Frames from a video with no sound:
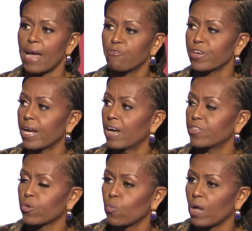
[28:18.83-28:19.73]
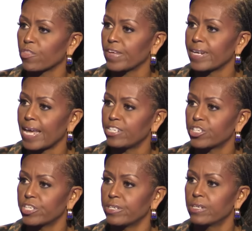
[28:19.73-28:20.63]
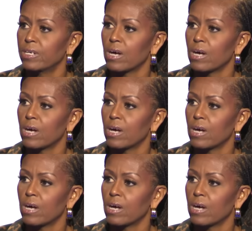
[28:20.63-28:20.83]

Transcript: every other wealthy nation